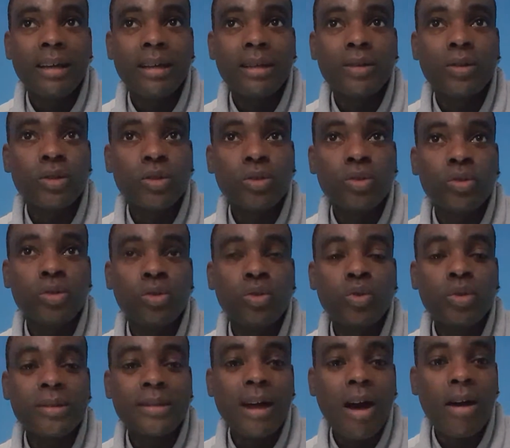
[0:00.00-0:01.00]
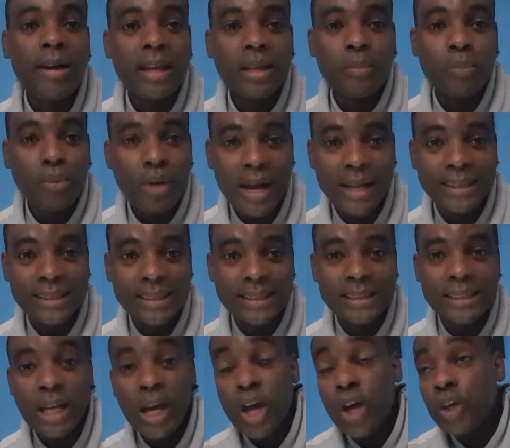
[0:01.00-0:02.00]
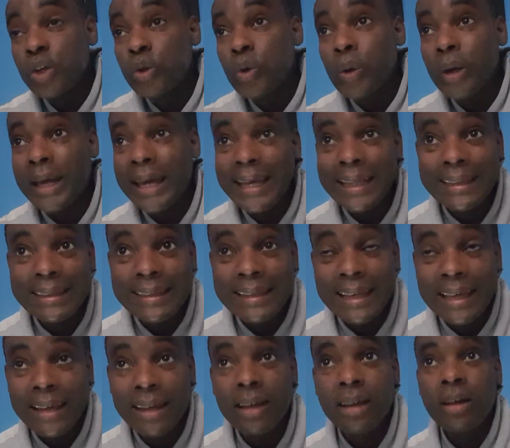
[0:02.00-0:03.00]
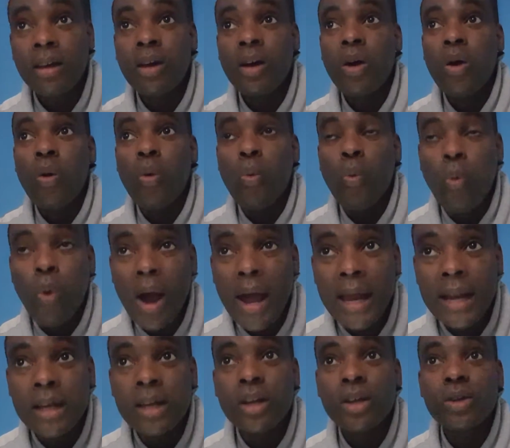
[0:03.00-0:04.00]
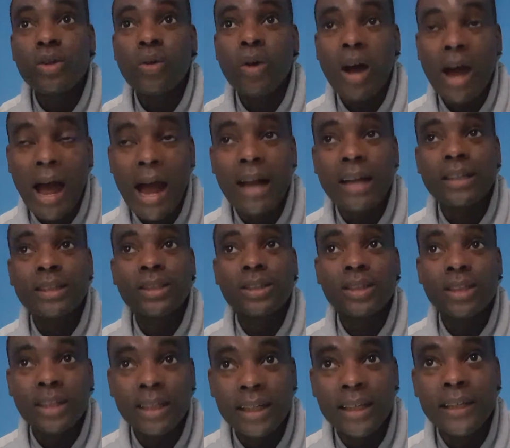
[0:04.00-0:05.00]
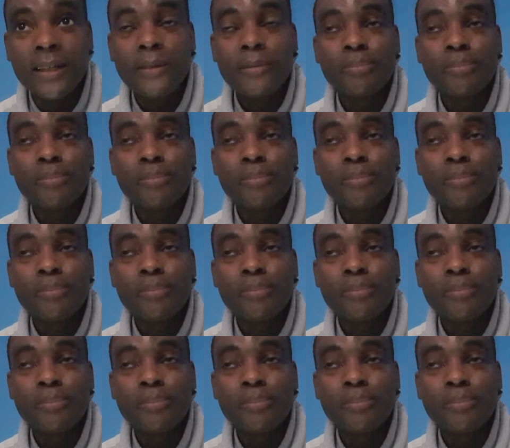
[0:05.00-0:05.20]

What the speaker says: do target practice. You hit when you actually